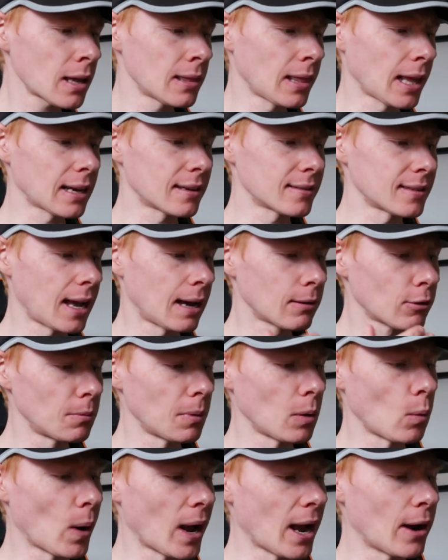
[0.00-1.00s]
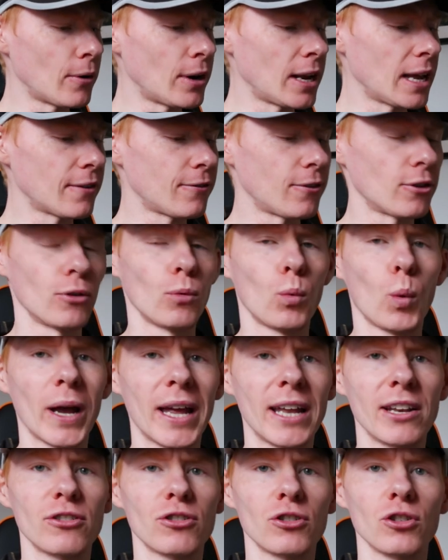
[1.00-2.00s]
Like I said, I'm going to be wearing it for the
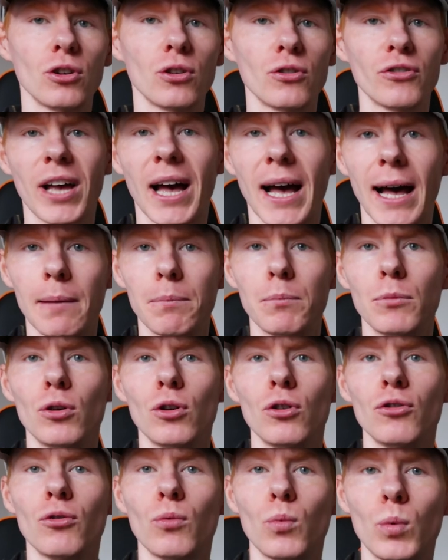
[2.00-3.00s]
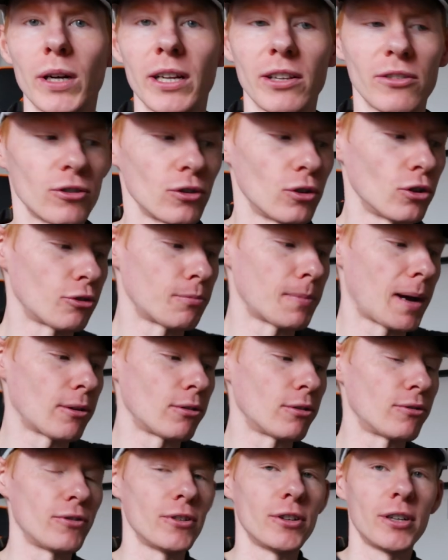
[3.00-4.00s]
Wainstones, the Hardmoor's Wainstones
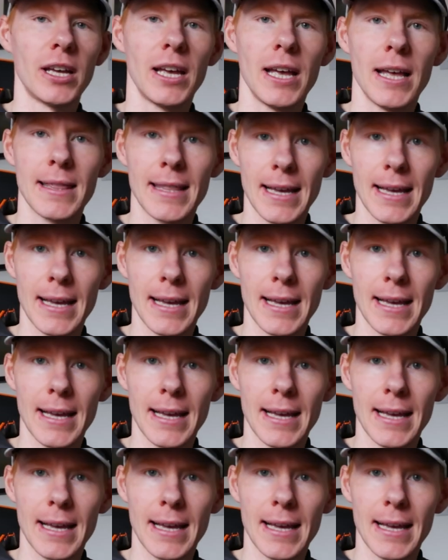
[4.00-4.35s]
Marathon.